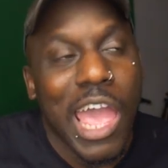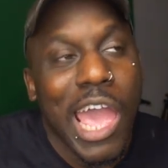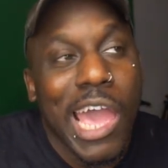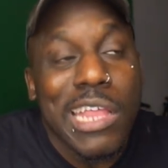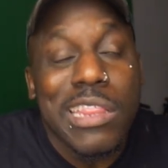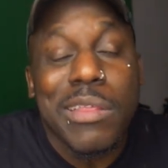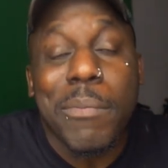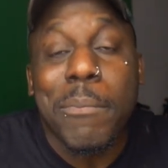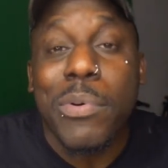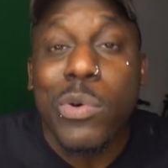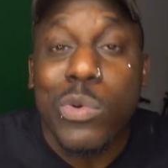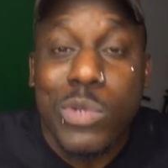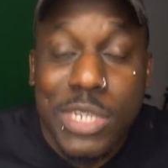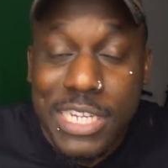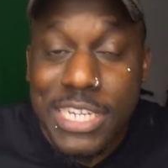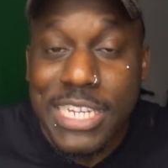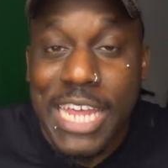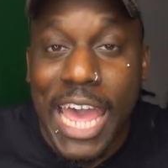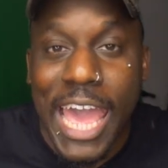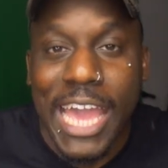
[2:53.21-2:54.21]
And the
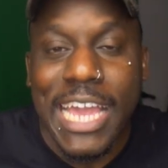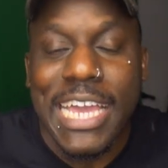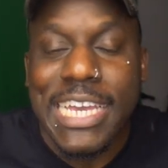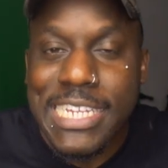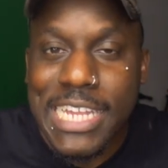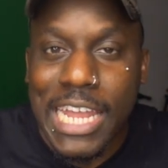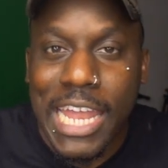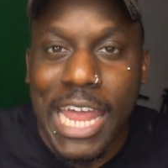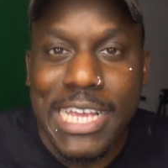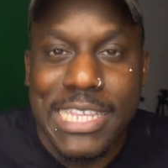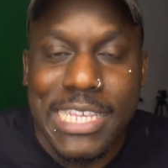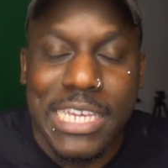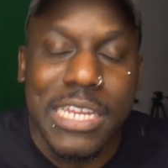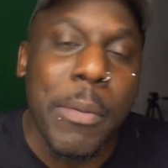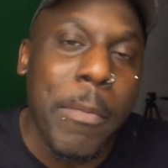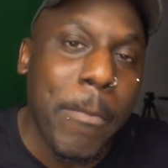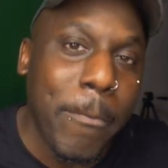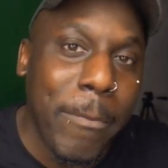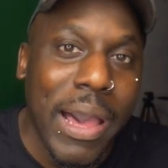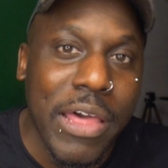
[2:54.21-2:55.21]
Bundestag is
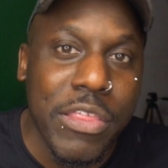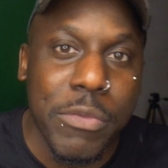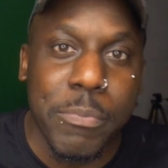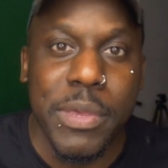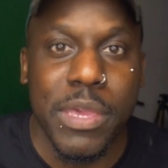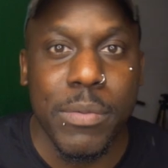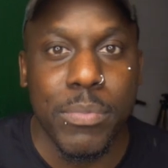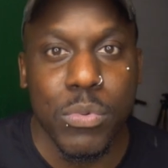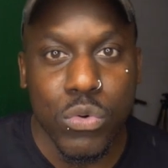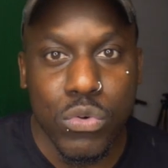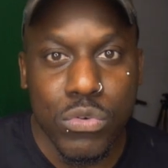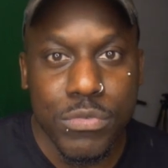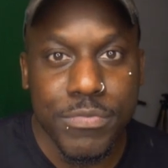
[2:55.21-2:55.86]
elected by the people.